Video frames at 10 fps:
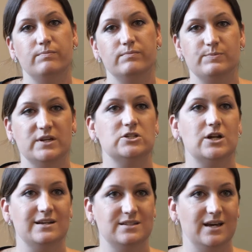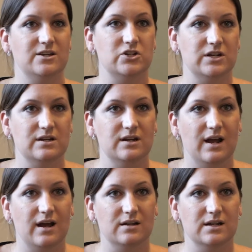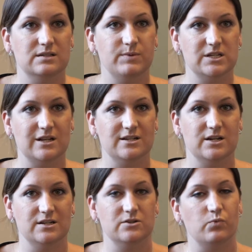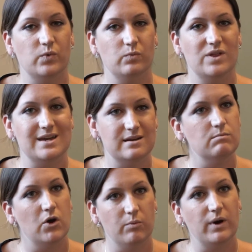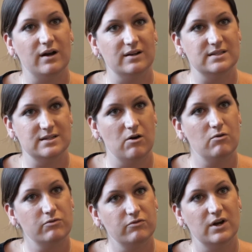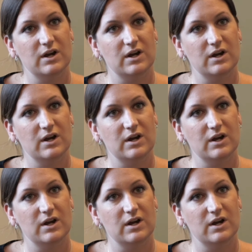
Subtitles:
specialization and specialization within mobile itself.